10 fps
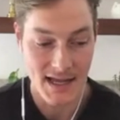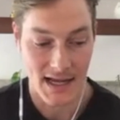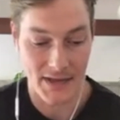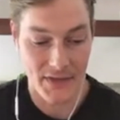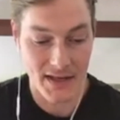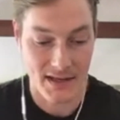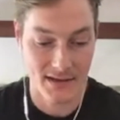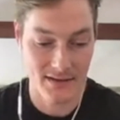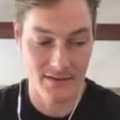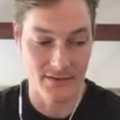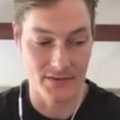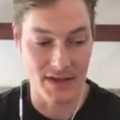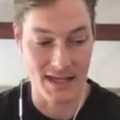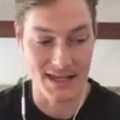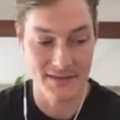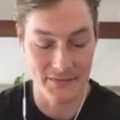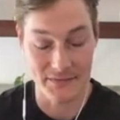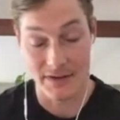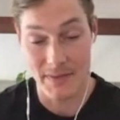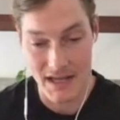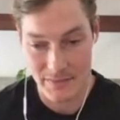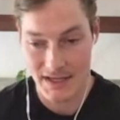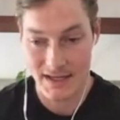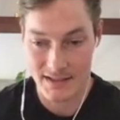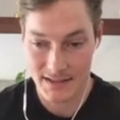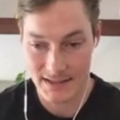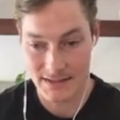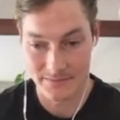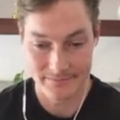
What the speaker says: I think the key, in my opinion, I